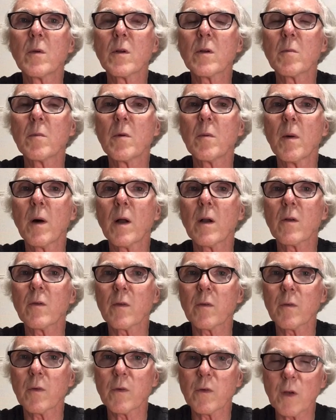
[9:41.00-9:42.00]
bottles
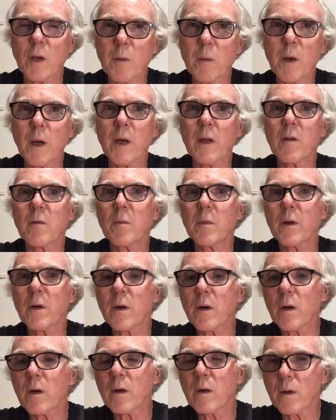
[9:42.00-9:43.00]
of the same kind of
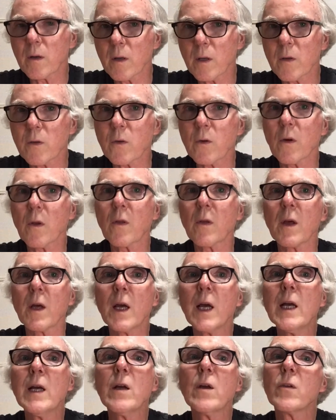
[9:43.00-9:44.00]
beer and that sort of thing.
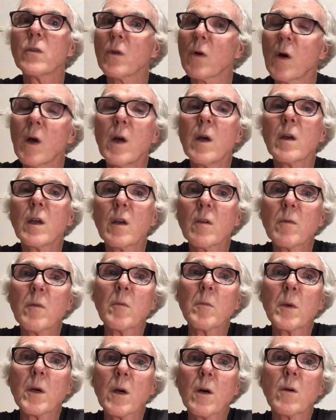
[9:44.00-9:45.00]
So give
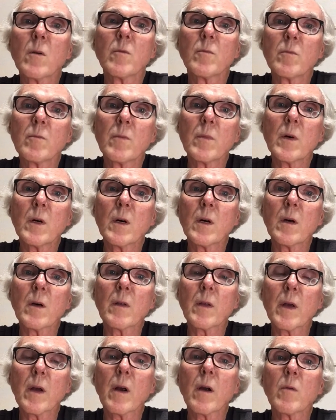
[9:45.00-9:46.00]
them a go.
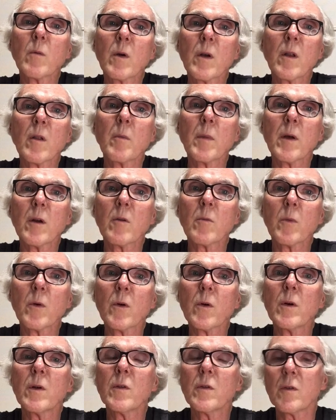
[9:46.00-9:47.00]
They are one of the better
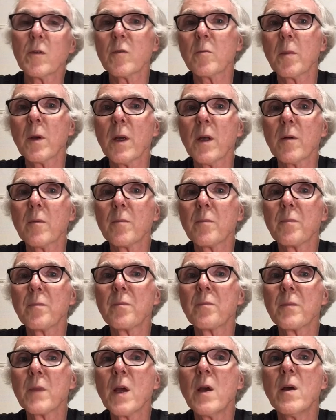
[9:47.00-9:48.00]
breweries in Japan.
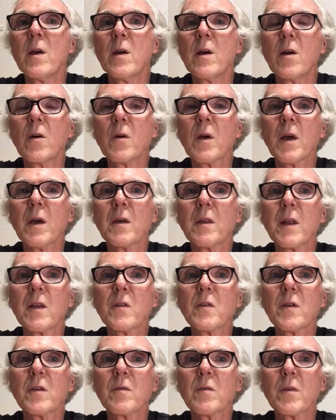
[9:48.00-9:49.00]
Okay, that's
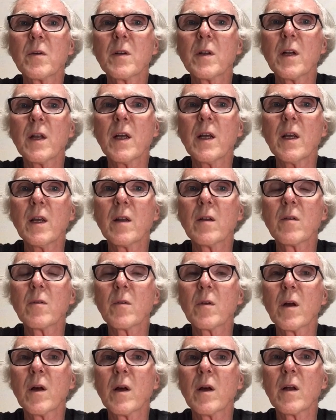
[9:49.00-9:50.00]
it for today, and
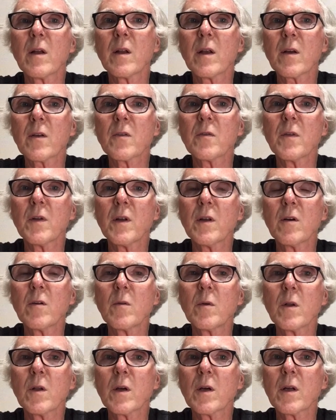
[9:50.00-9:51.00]
next video
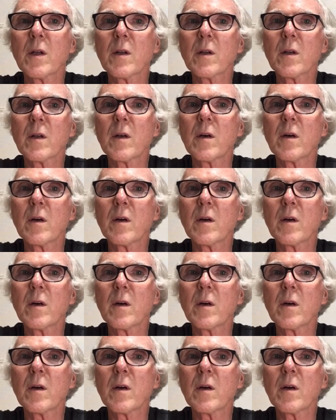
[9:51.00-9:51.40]
we'll look at